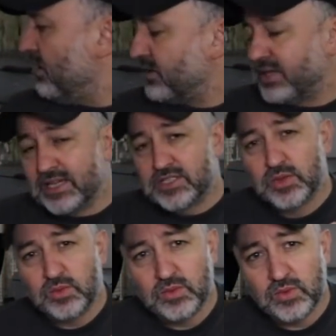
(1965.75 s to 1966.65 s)
Okay,
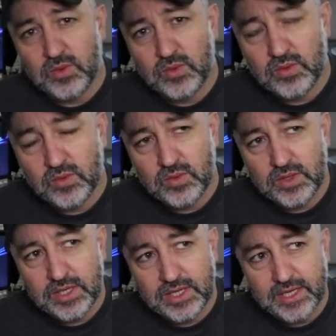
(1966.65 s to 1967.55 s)
so
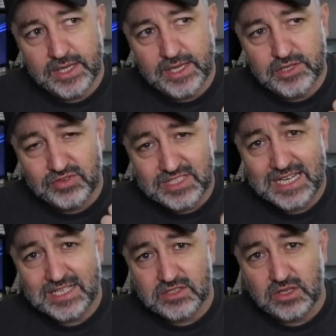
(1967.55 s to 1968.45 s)
it's
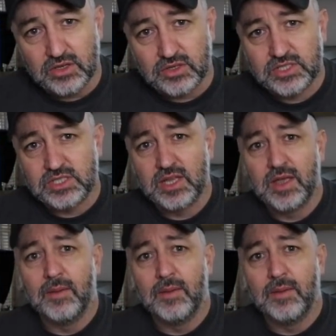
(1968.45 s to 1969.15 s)
retained its looks,